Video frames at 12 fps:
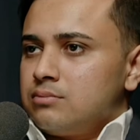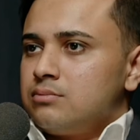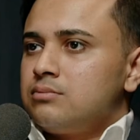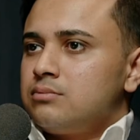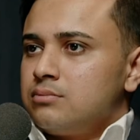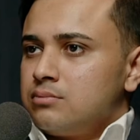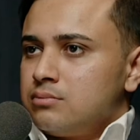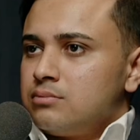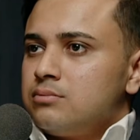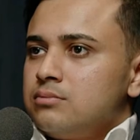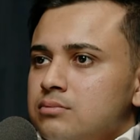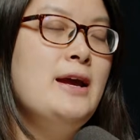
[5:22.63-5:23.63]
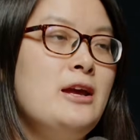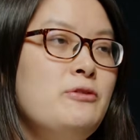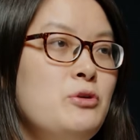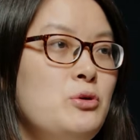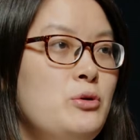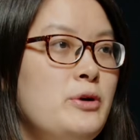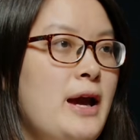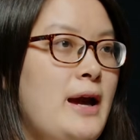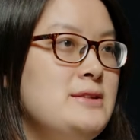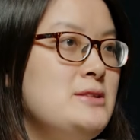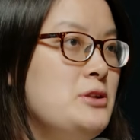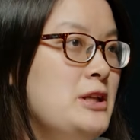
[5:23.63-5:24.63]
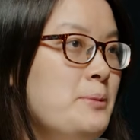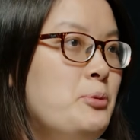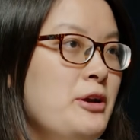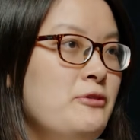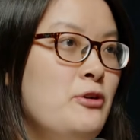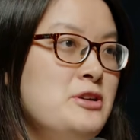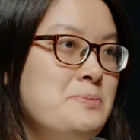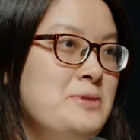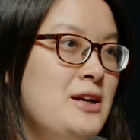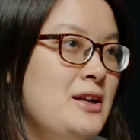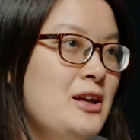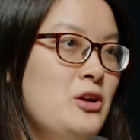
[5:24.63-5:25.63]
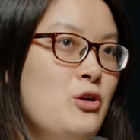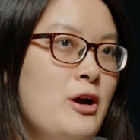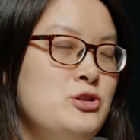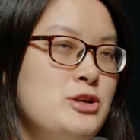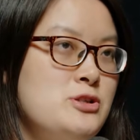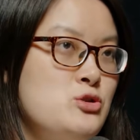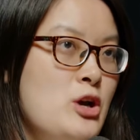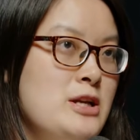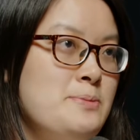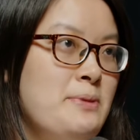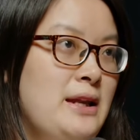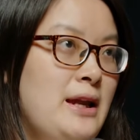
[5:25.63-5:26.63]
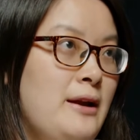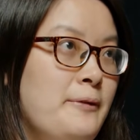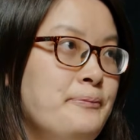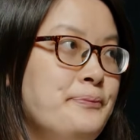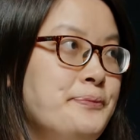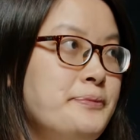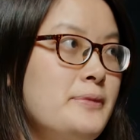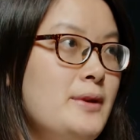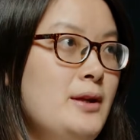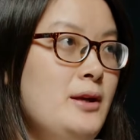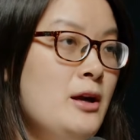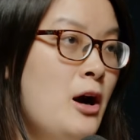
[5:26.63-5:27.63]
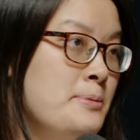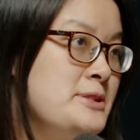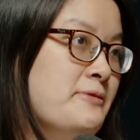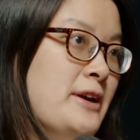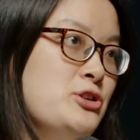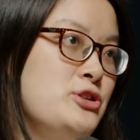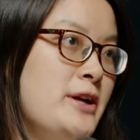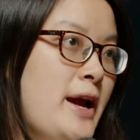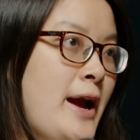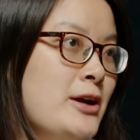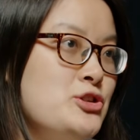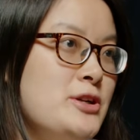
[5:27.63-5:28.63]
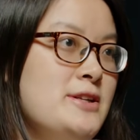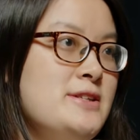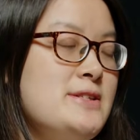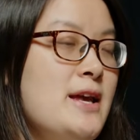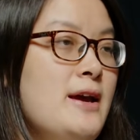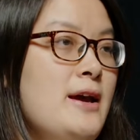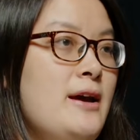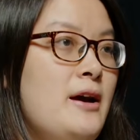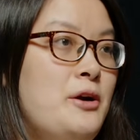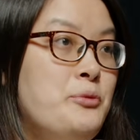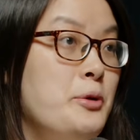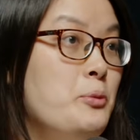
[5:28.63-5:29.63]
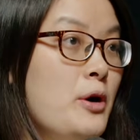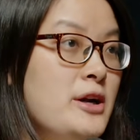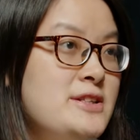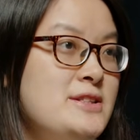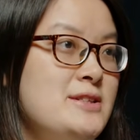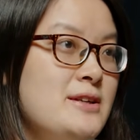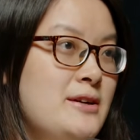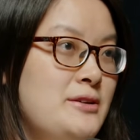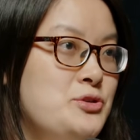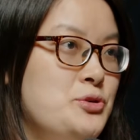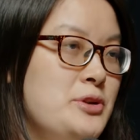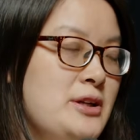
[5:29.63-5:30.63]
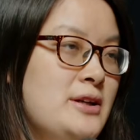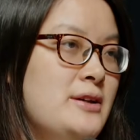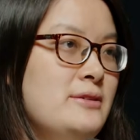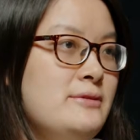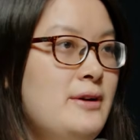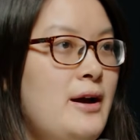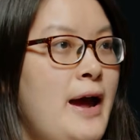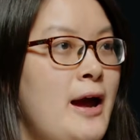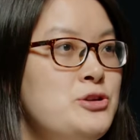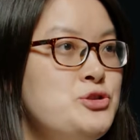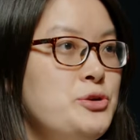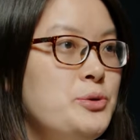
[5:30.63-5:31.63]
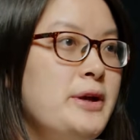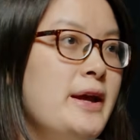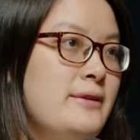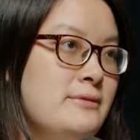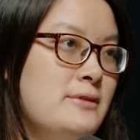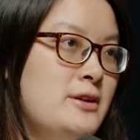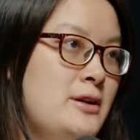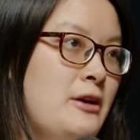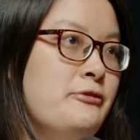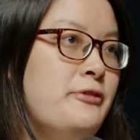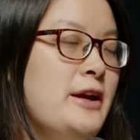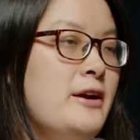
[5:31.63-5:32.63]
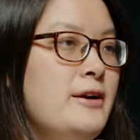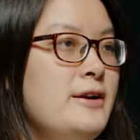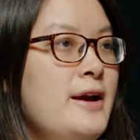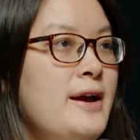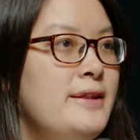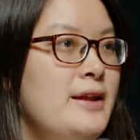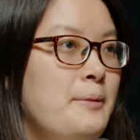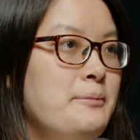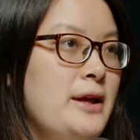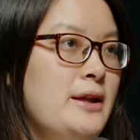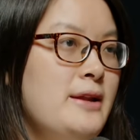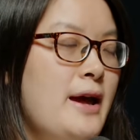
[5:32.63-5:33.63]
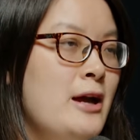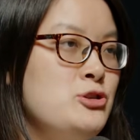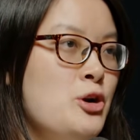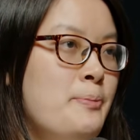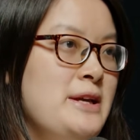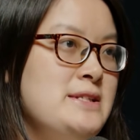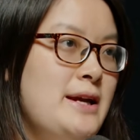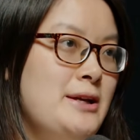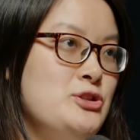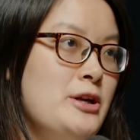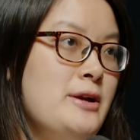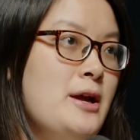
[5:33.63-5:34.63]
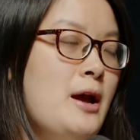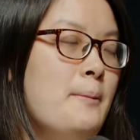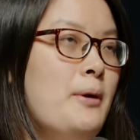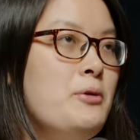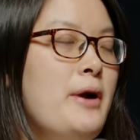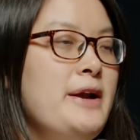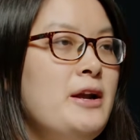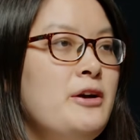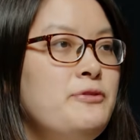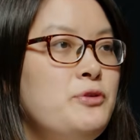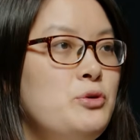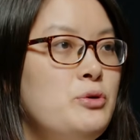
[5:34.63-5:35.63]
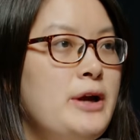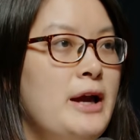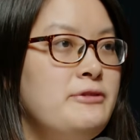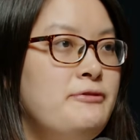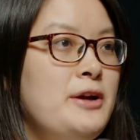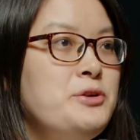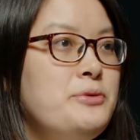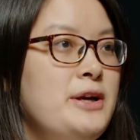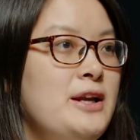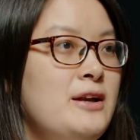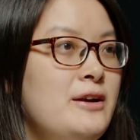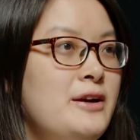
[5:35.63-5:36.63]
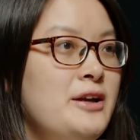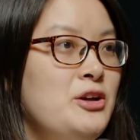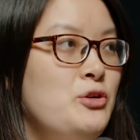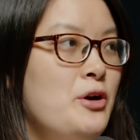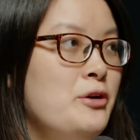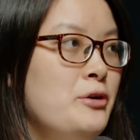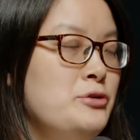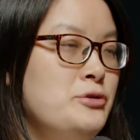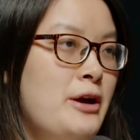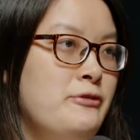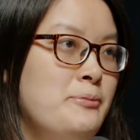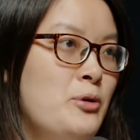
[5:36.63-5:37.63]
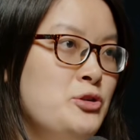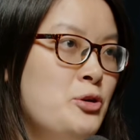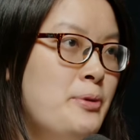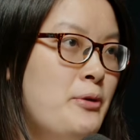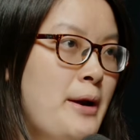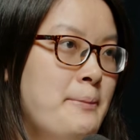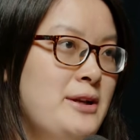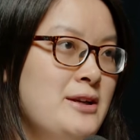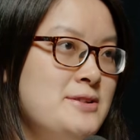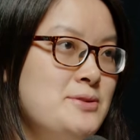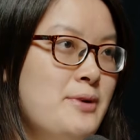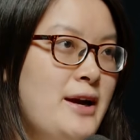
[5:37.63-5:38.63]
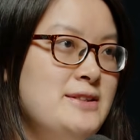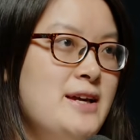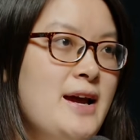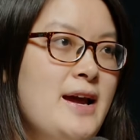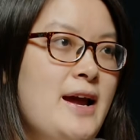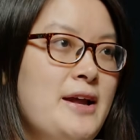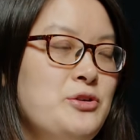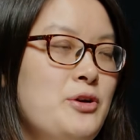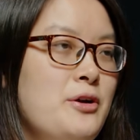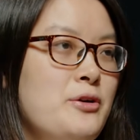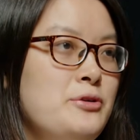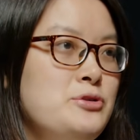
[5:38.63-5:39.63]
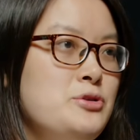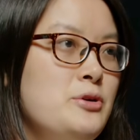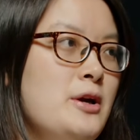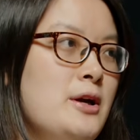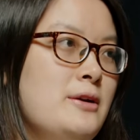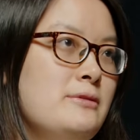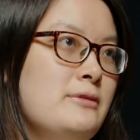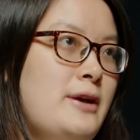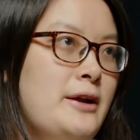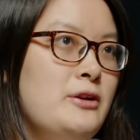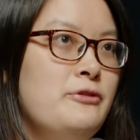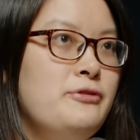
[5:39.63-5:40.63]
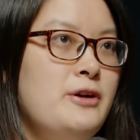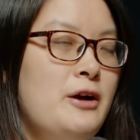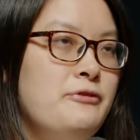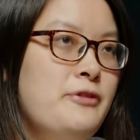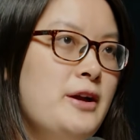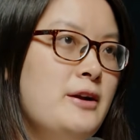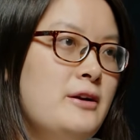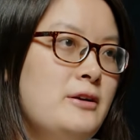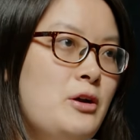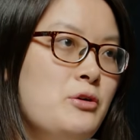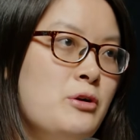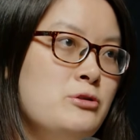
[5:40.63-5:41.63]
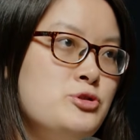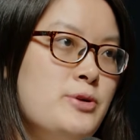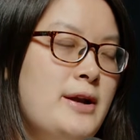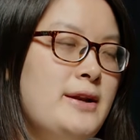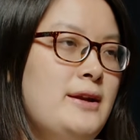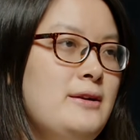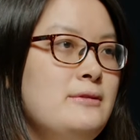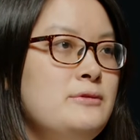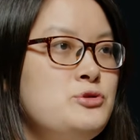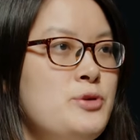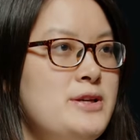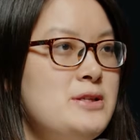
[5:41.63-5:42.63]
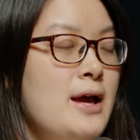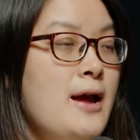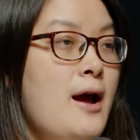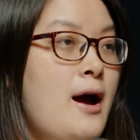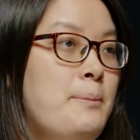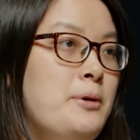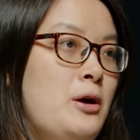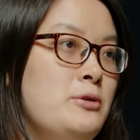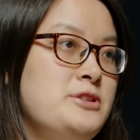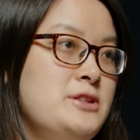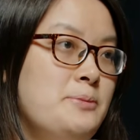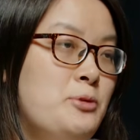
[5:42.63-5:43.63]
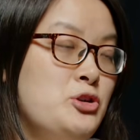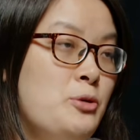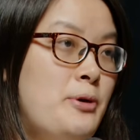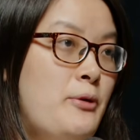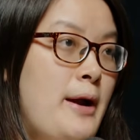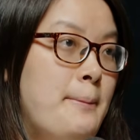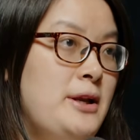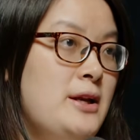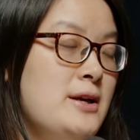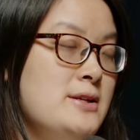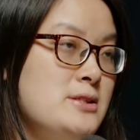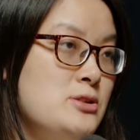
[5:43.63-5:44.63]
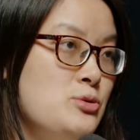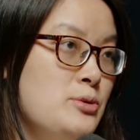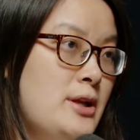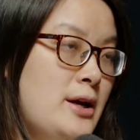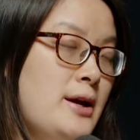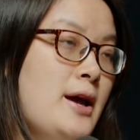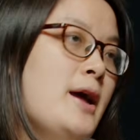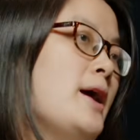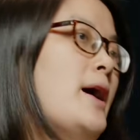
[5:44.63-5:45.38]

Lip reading: Originally, if you look at deep reinforcement learning, you are just transmitting observation actions, rewards to the edge. You can configure them in the edge or base station. But right now, if you look at federated learning, you are going to have model parameters, right? And you are going to kind of configure local training, upload the model parameters to the